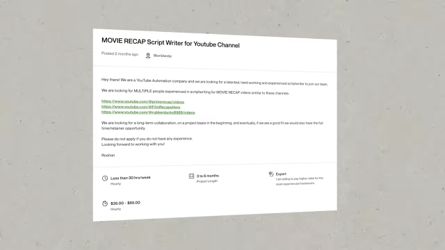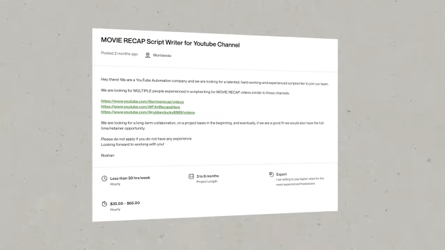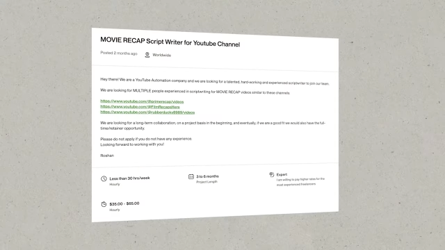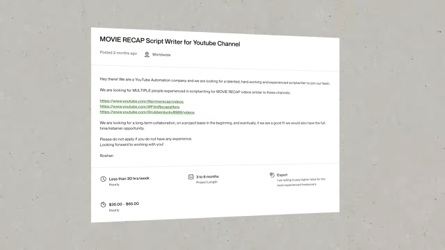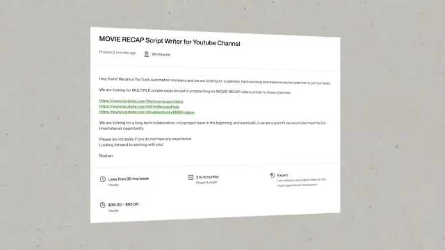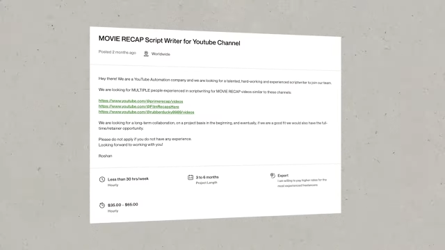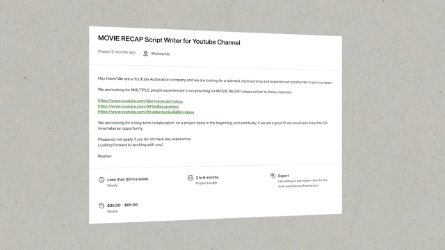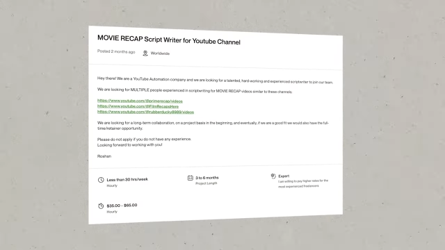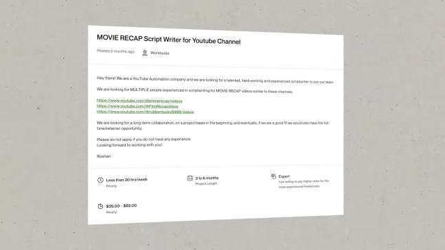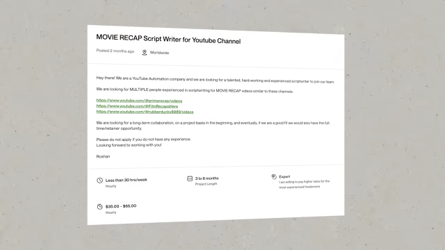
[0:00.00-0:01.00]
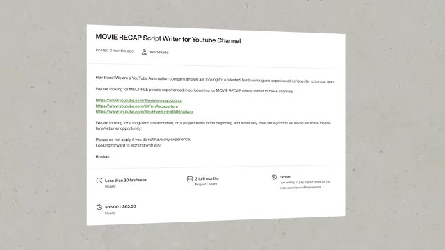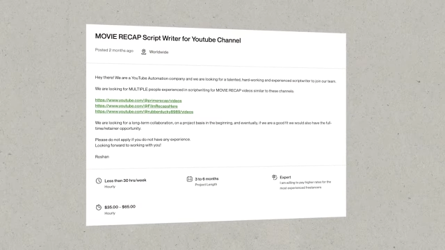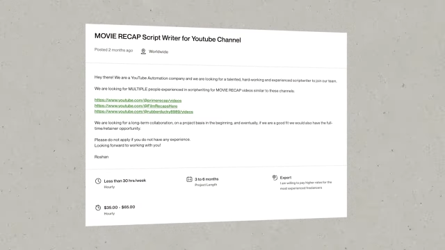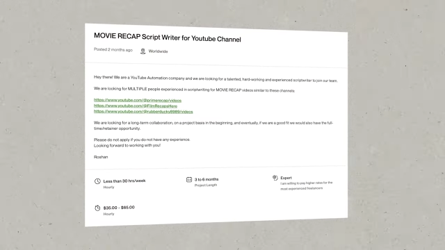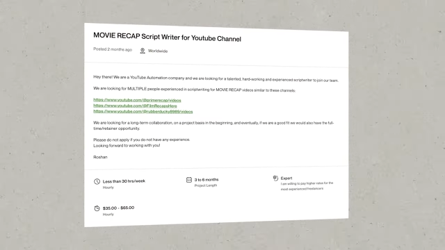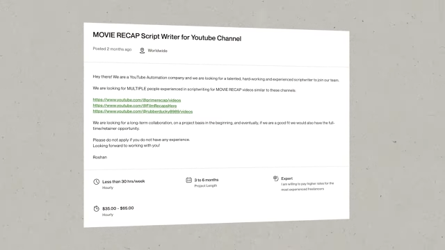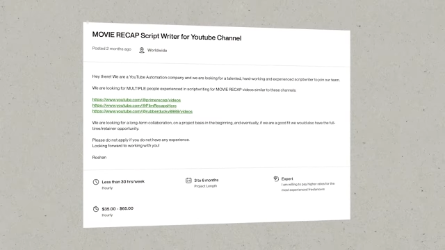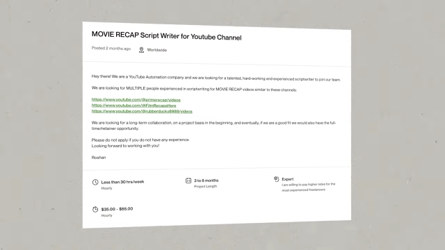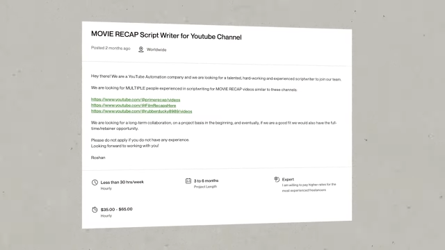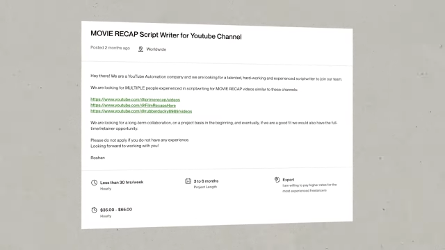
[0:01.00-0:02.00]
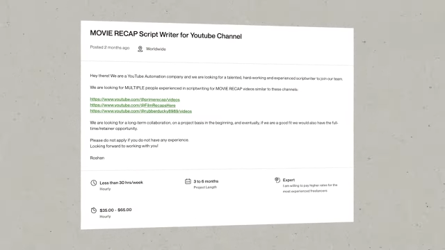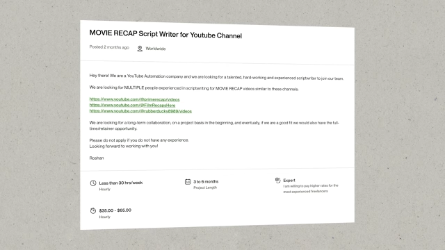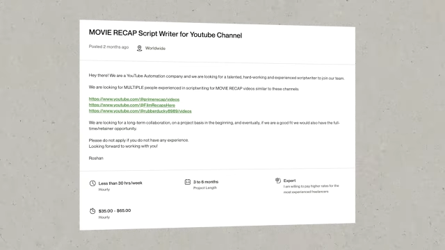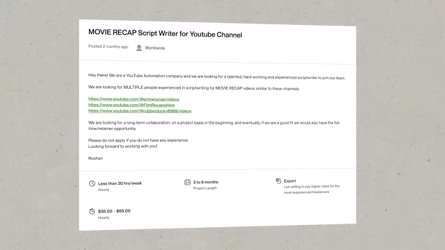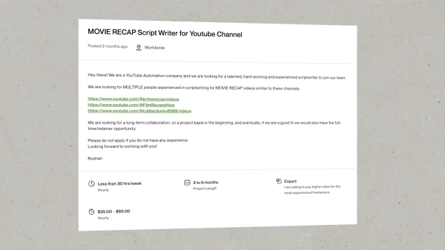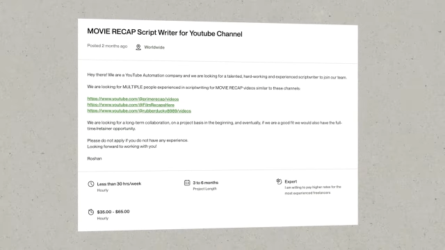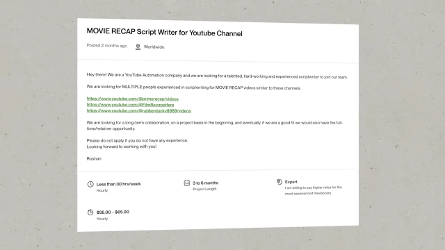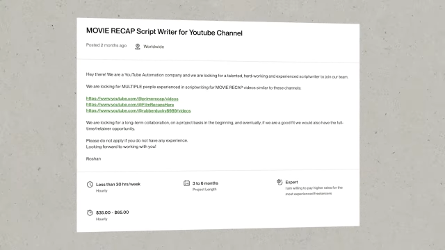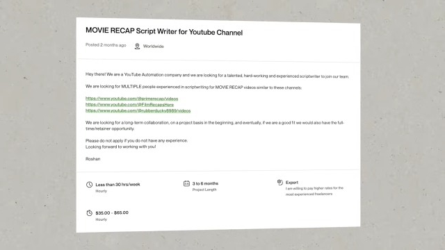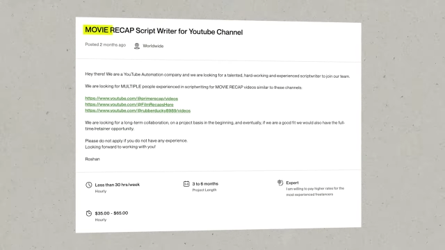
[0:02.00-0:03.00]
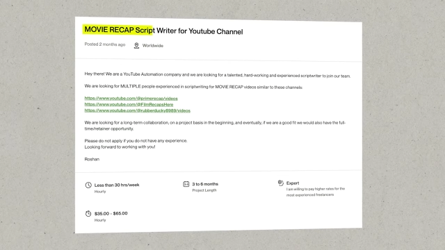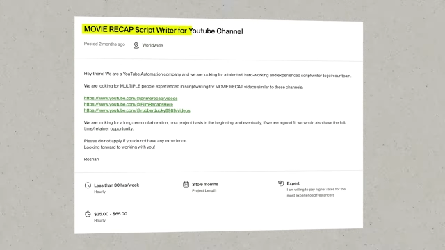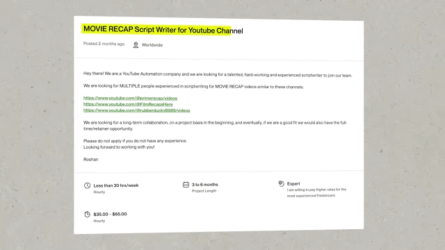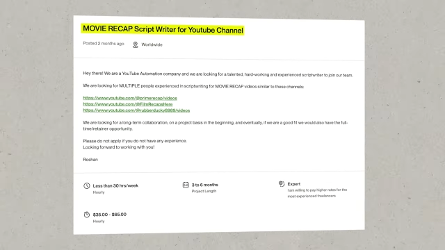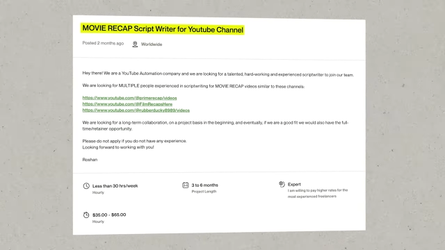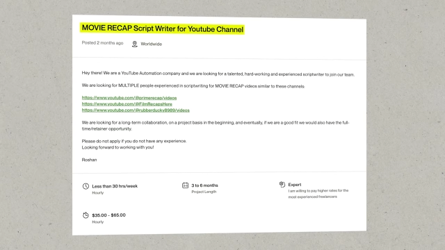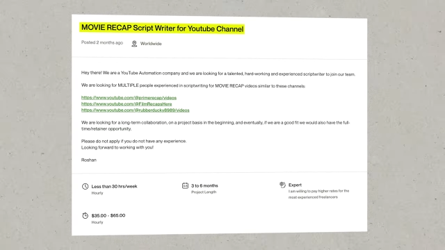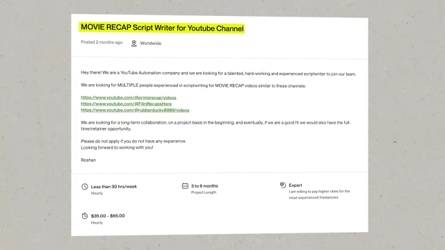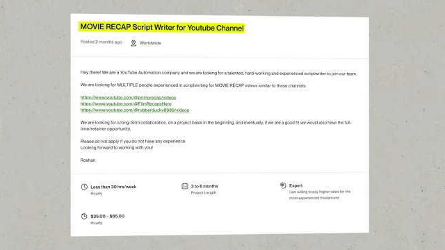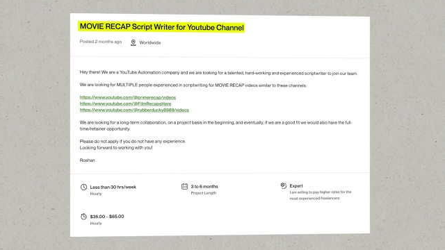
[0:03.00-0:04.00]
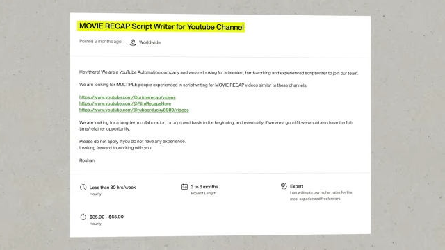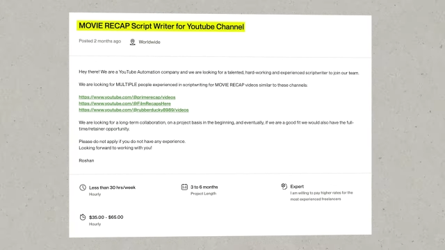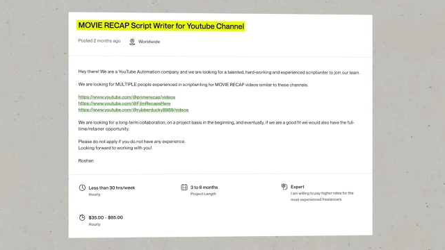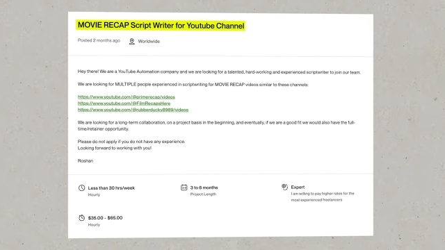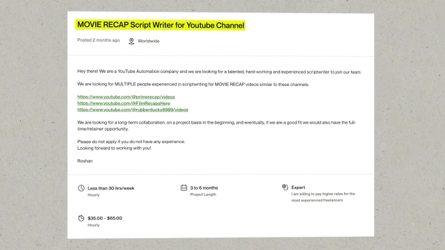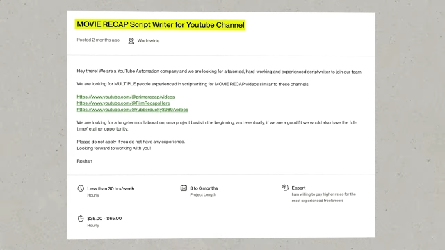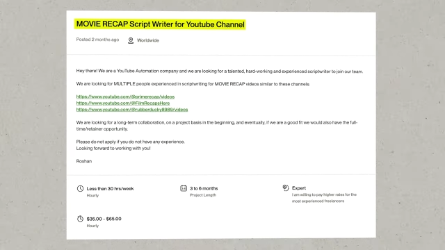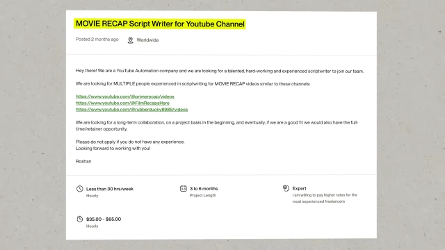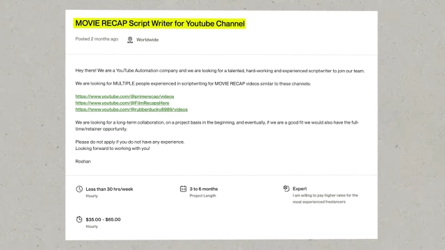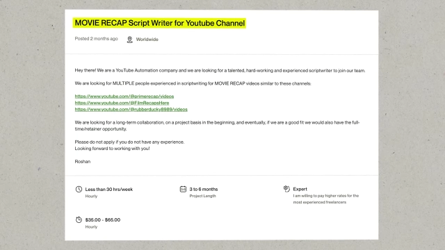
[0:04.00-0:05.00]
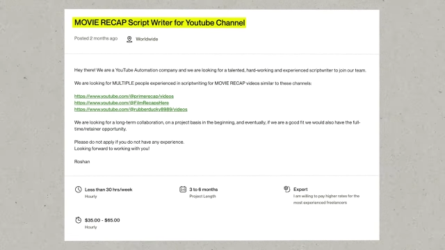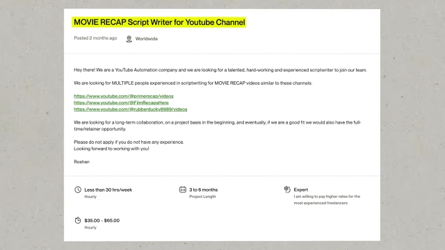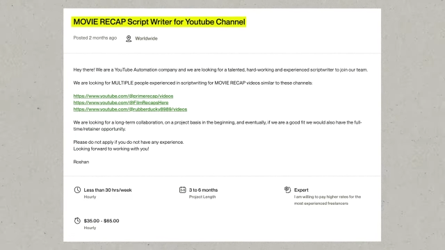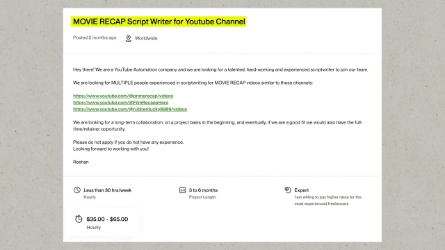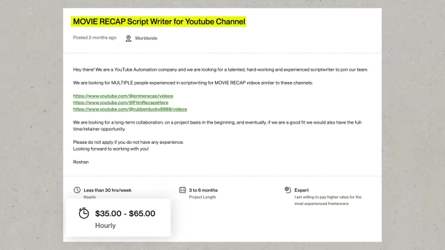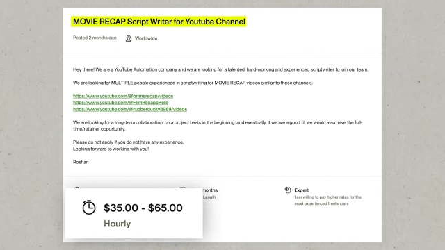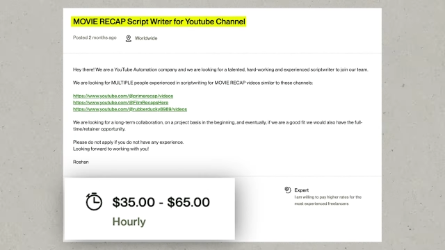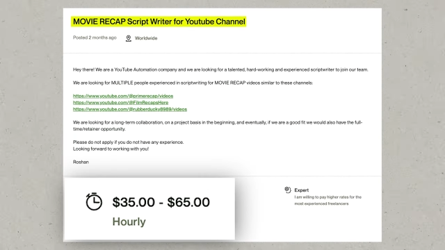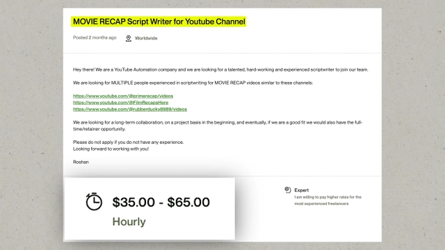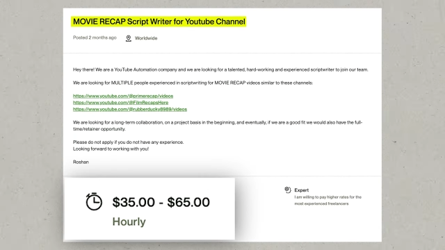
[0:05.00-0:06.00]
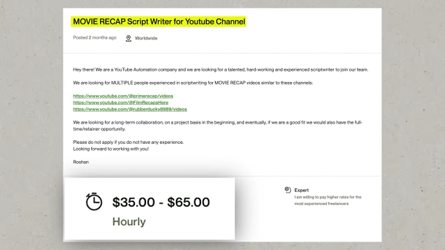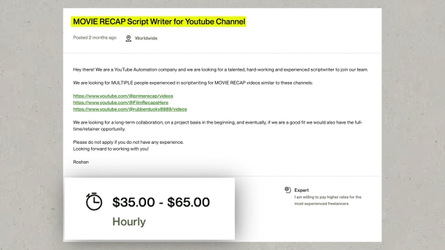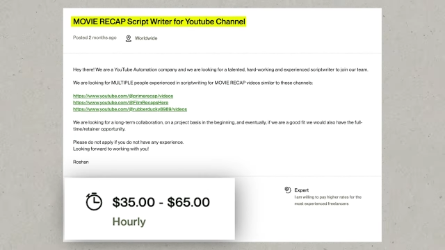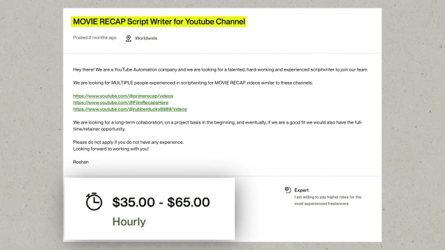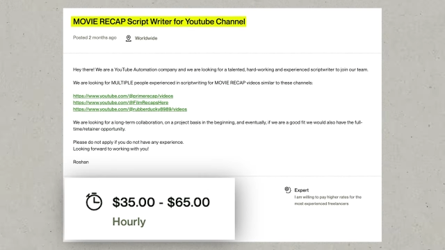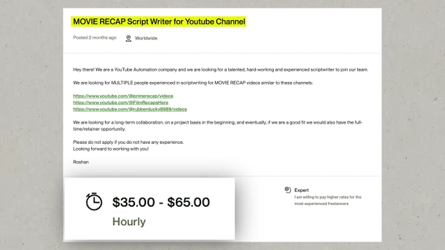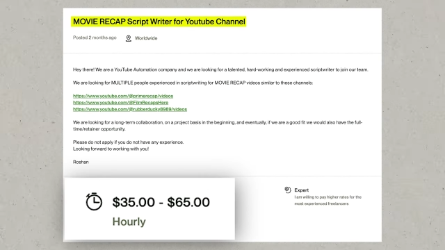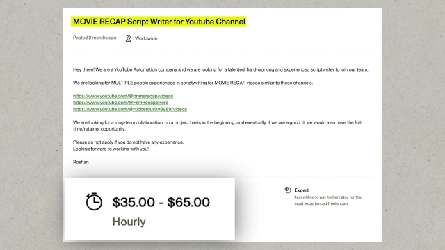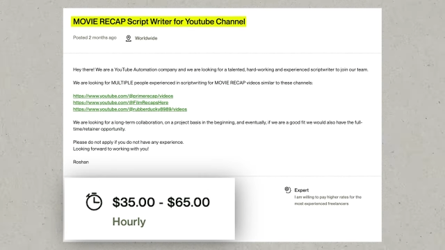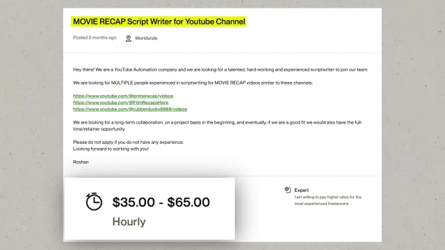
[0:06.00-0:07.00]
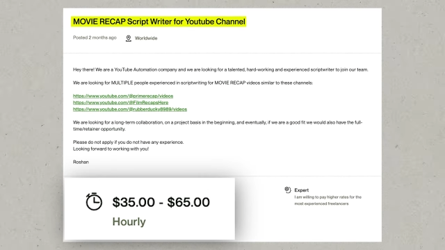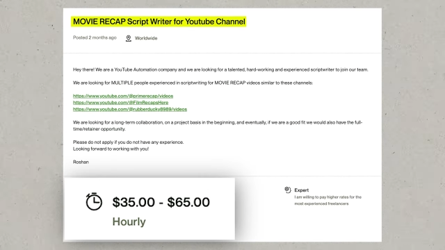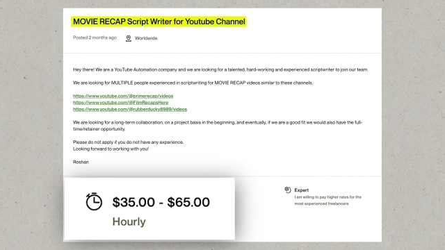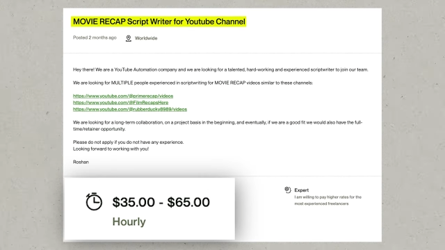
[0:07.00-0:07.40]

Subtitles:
No face is visible, so there are no lips to read.